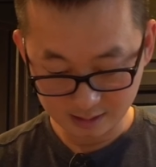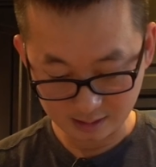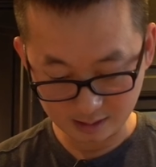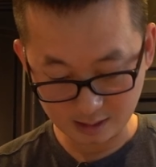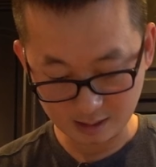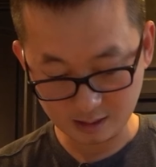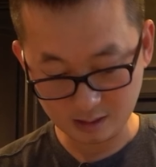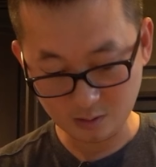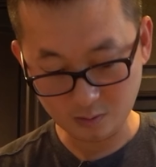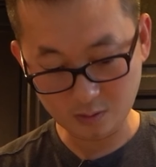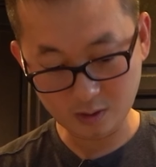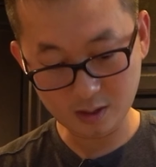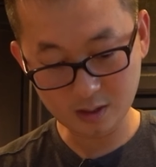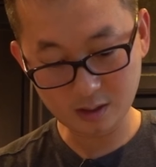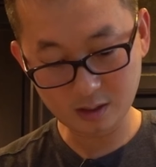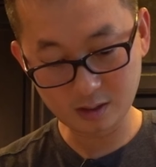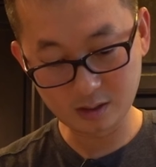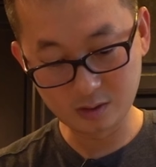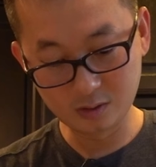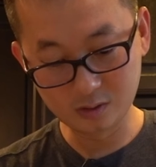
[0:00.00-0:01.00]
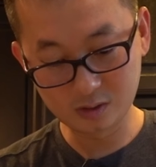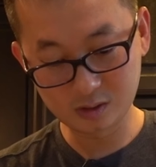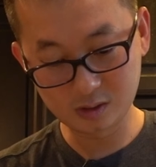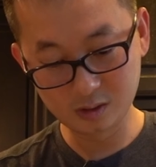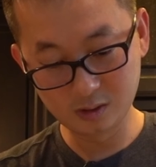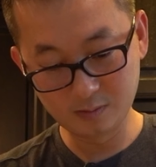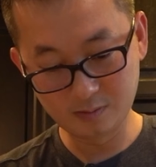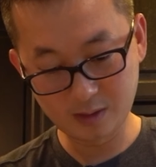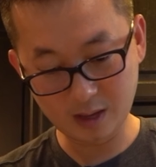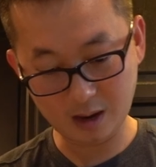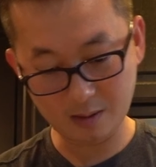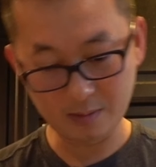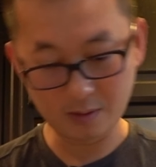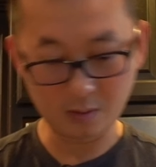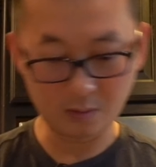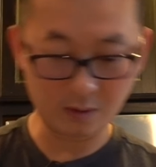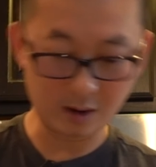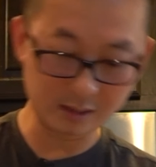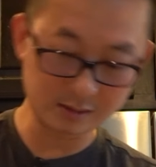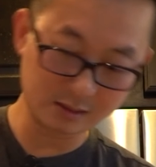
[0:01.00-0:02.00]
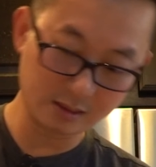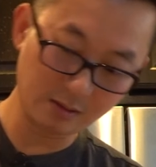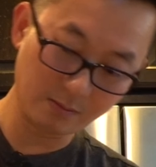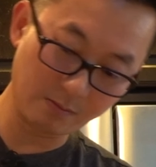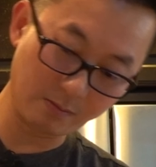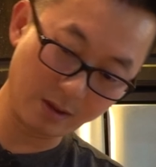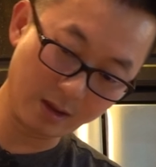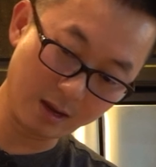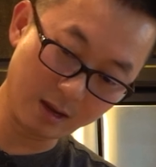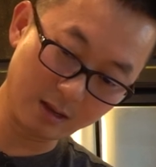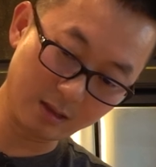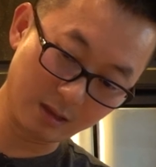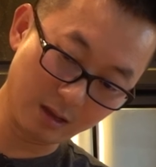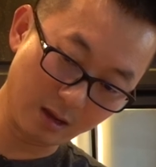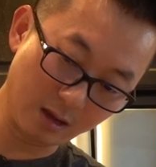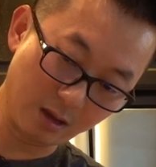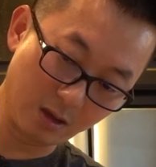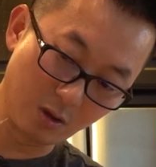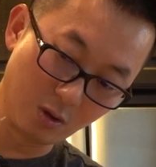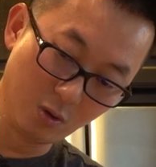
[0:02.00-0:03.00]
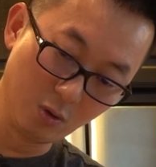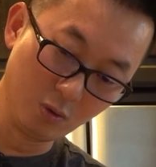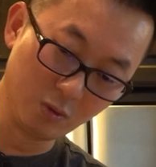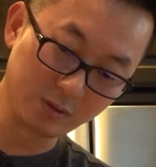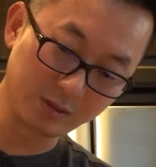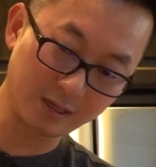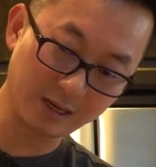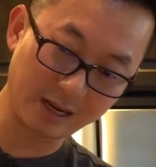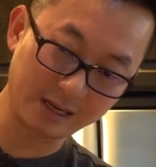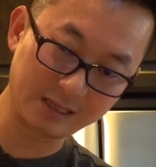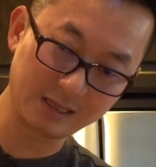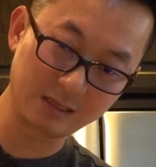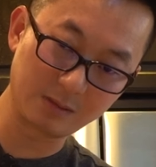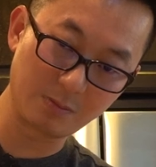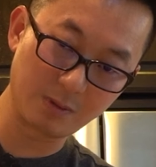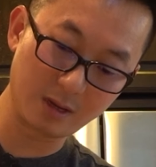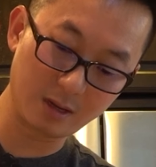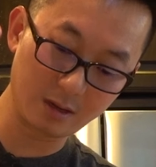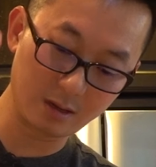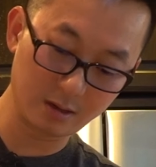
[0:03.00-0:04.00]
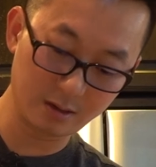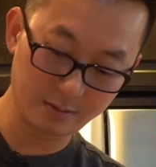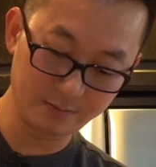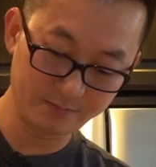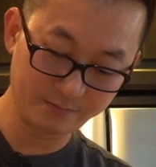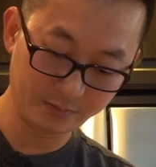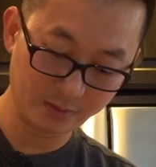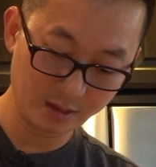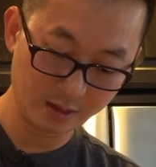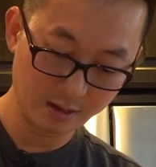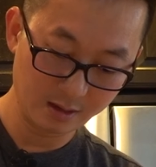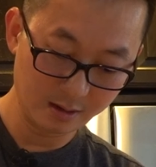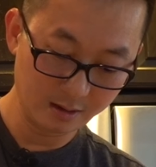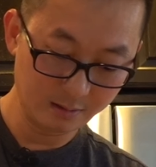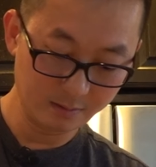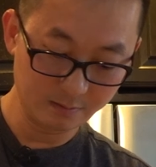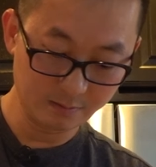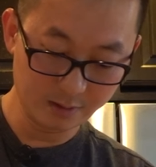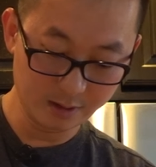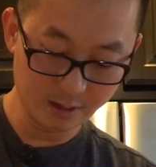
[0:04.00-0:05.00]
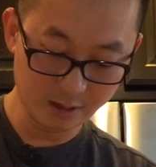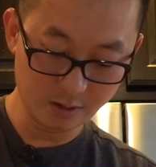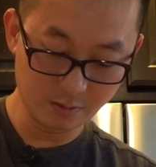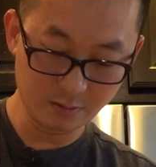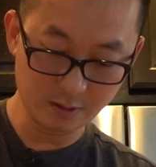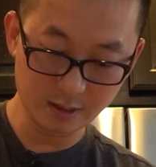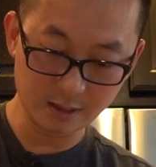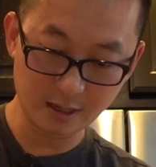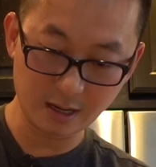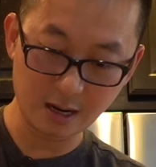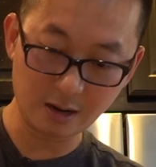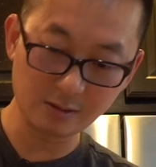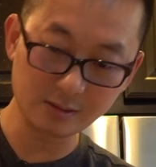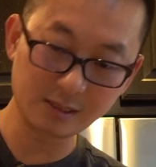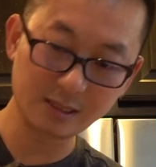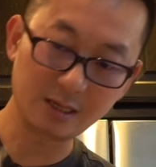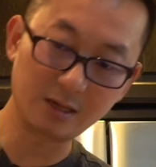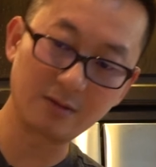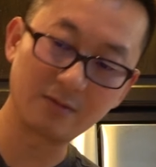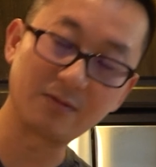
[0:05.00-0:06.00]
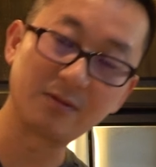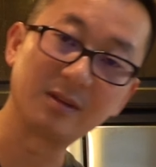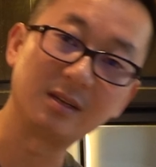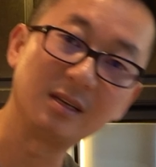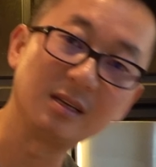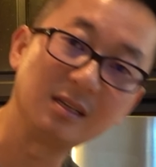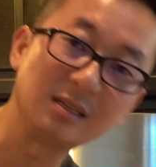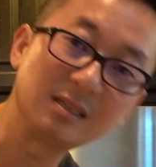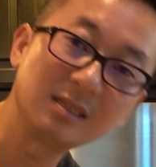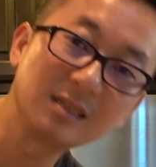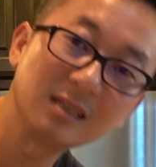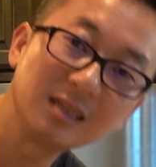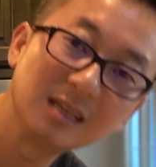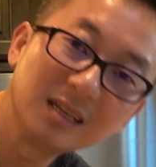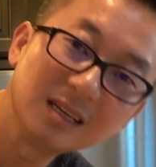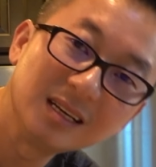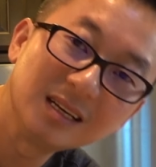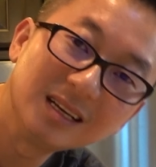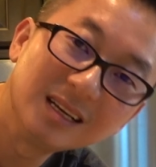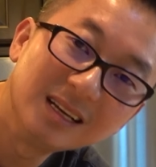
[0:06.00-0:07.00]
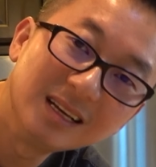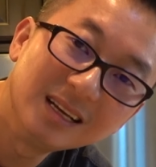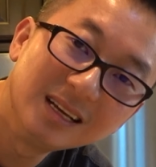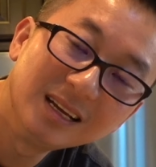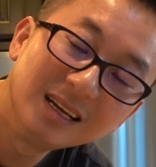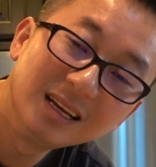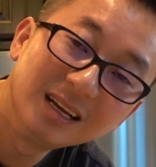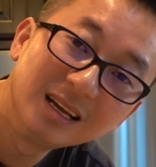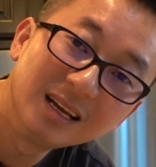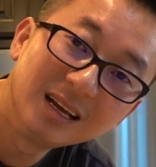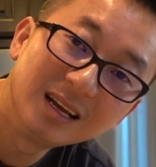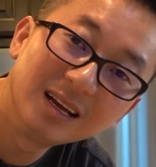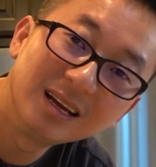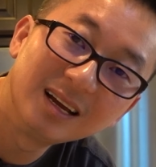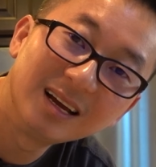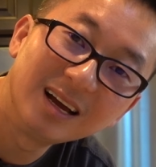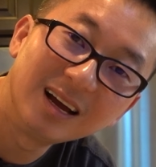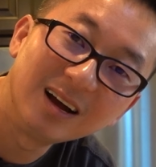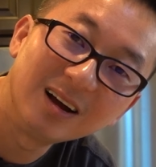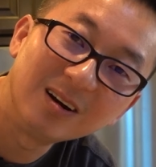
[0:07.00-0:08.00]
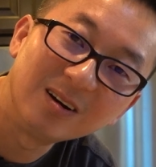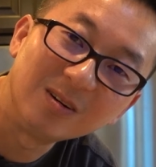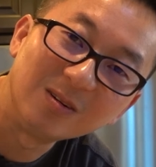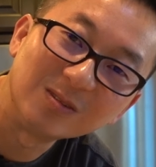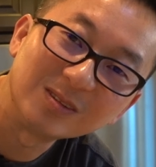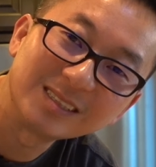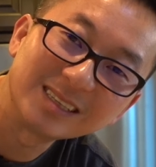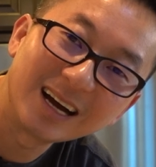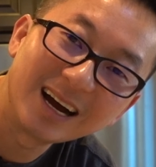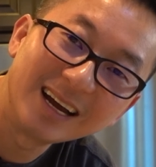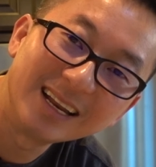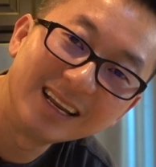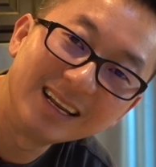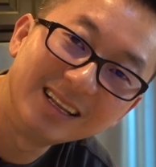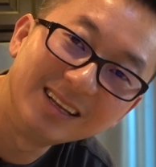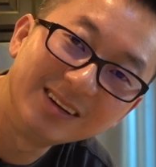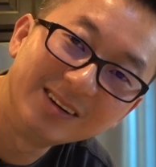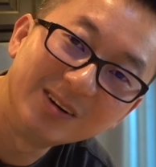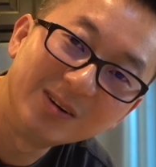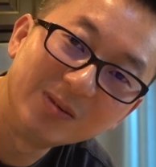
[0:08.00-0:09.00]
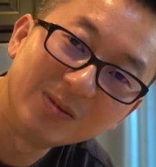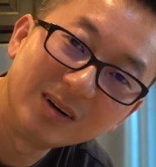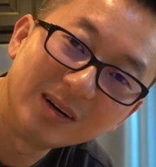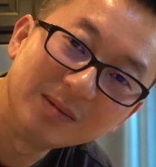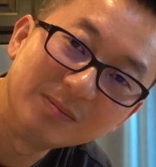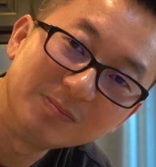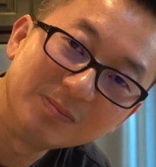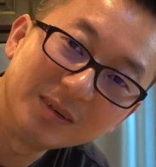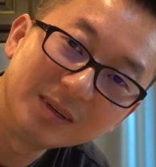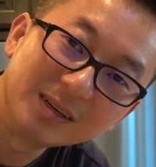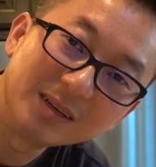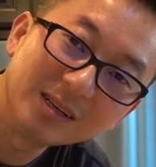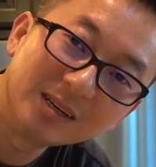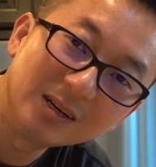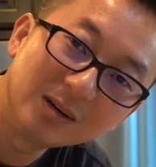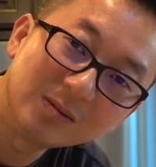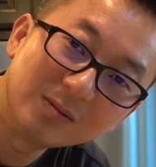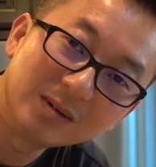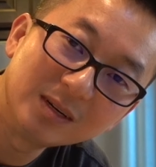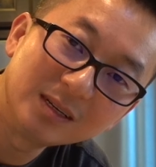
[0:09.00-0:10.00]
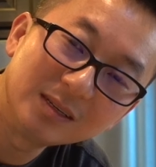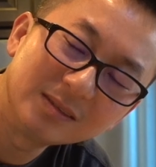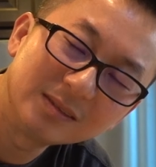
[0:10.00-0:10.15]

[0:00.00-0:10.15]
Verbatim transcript: Yeah, the one on YouTube that I've been watching, man, they're huge, they're like this big. But you know what, I'll settle for these. Oh, tiny little one, but you know what?